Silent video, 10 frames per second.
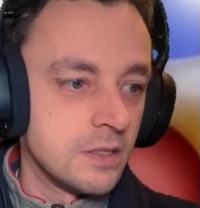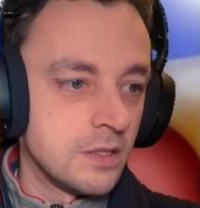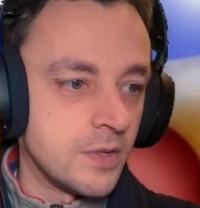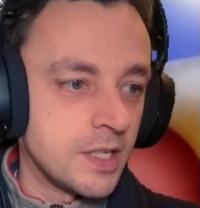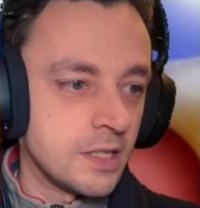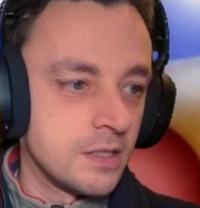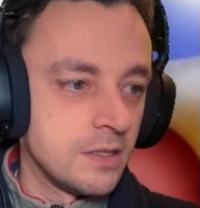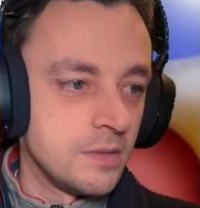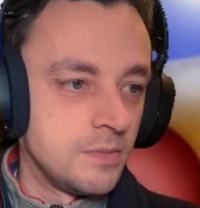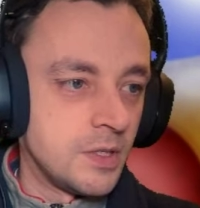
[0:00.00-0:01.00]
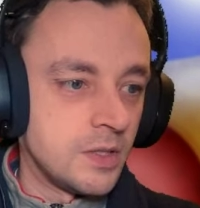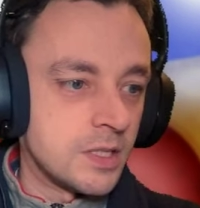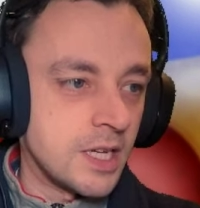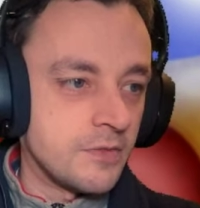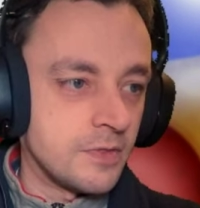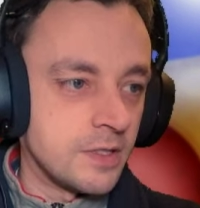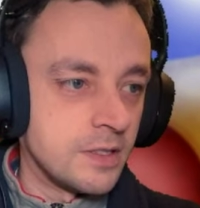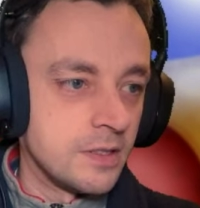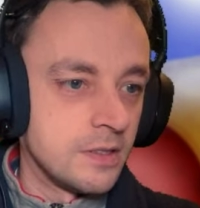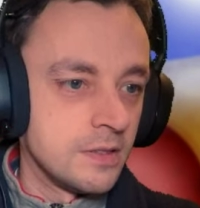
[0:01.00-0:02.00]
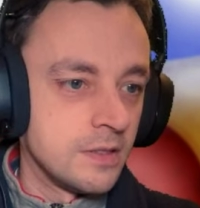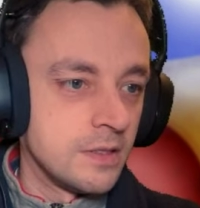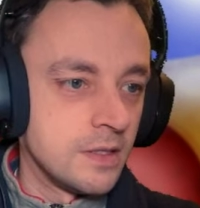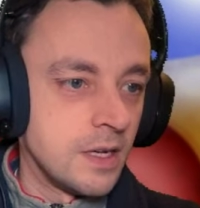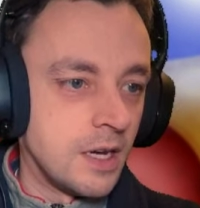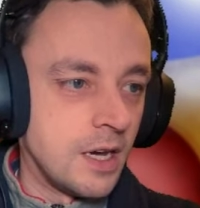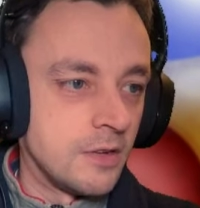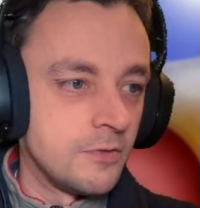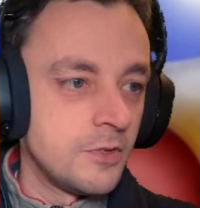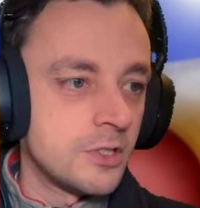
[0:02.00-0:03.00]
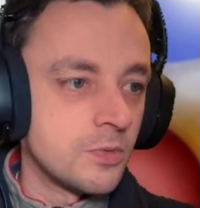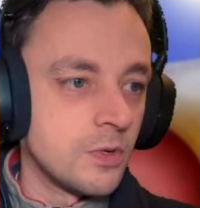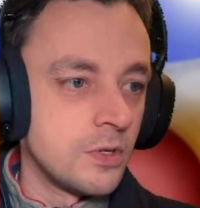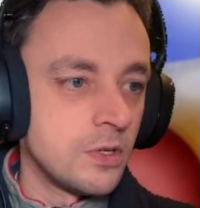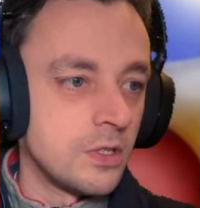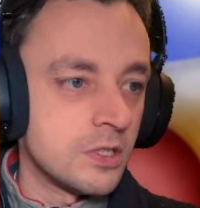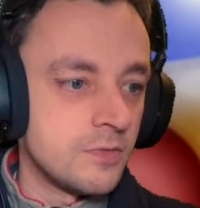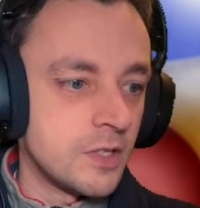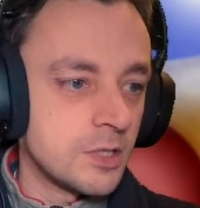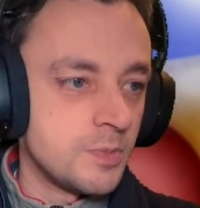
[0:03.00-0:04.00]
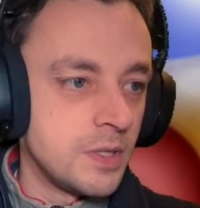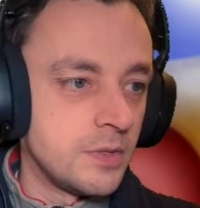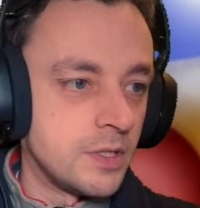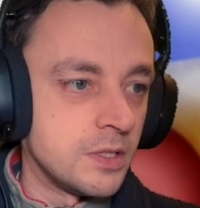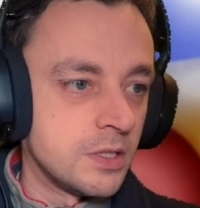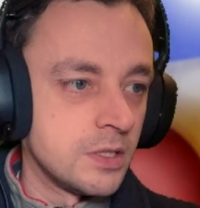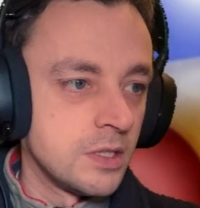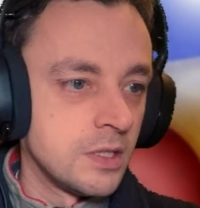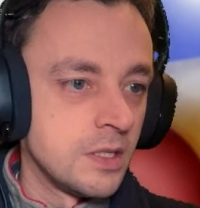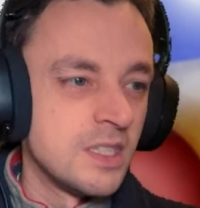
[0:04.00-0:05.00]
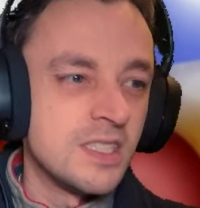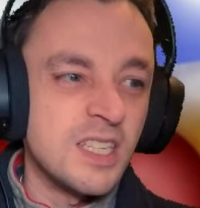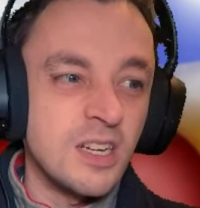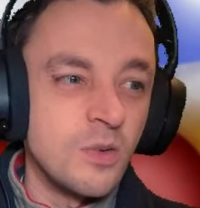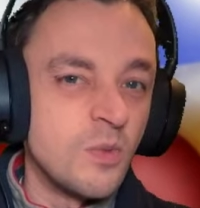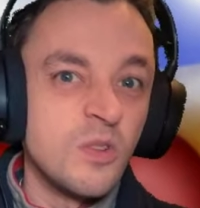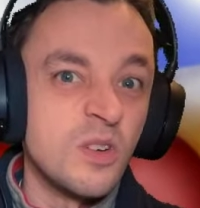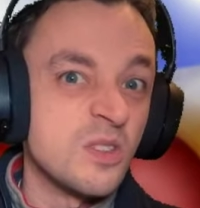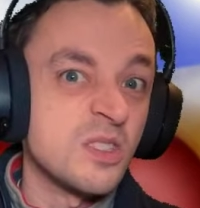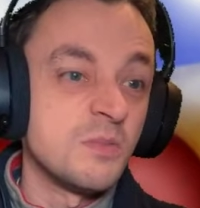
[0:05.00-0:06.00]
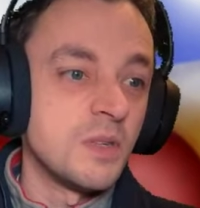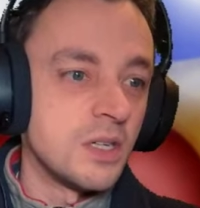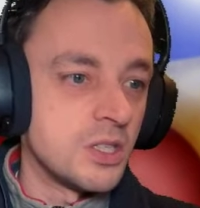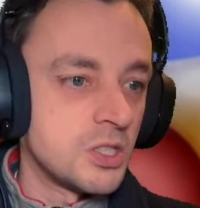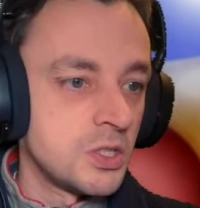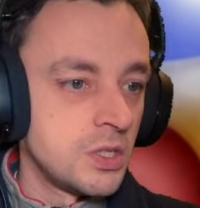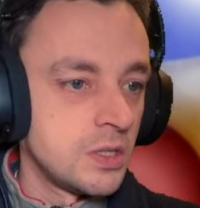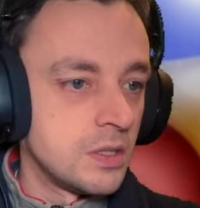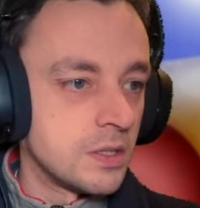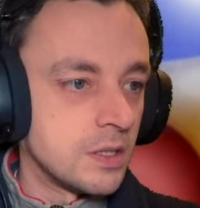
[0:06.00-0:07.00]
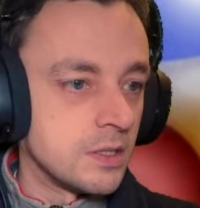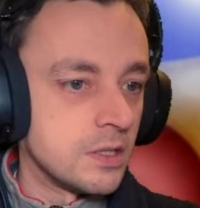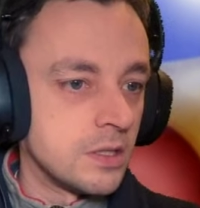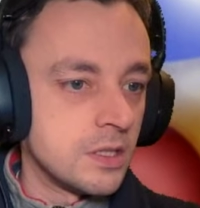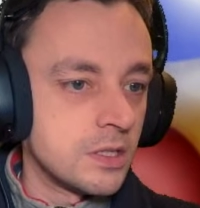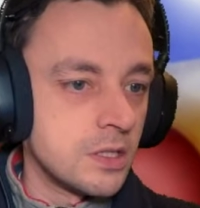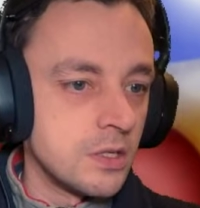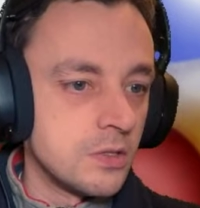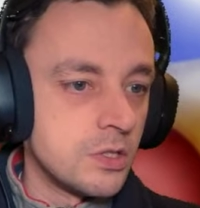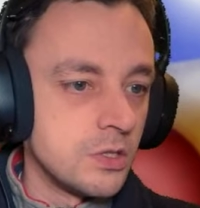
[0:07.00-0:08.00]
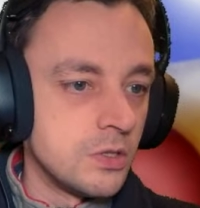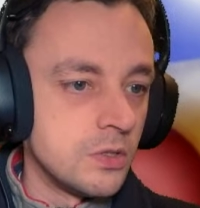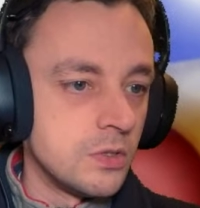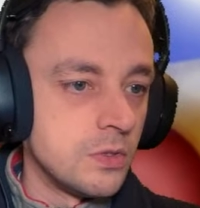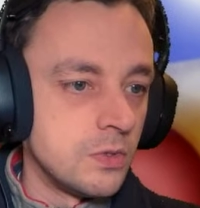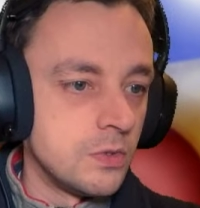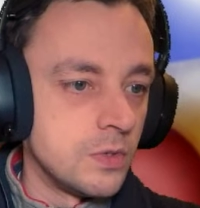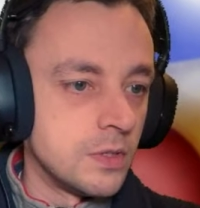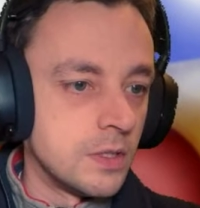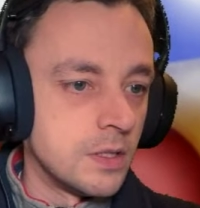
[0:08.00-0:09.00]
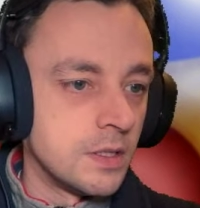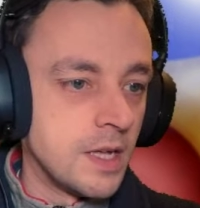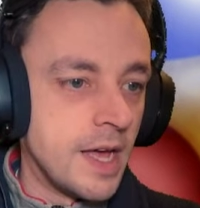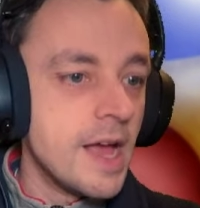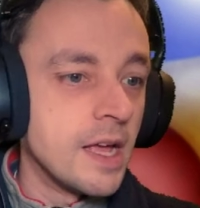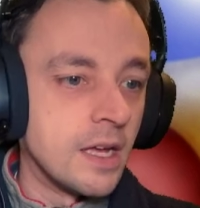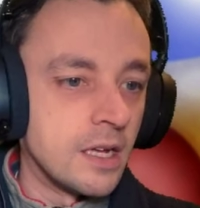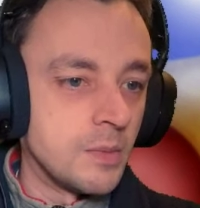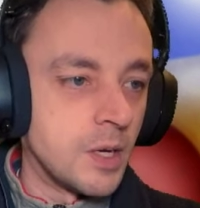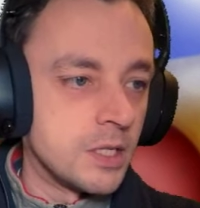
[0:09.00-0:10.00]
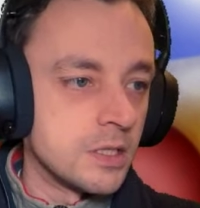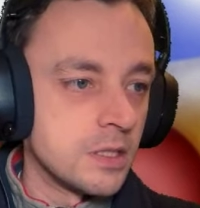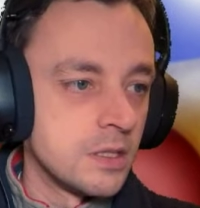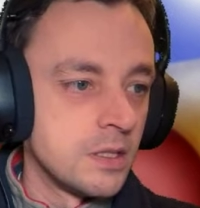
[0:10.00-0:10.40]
Quick. Build the scaffolding. Ah, first one, lots of experience. Second one, not so much. Okay, so let's go to egg incubator.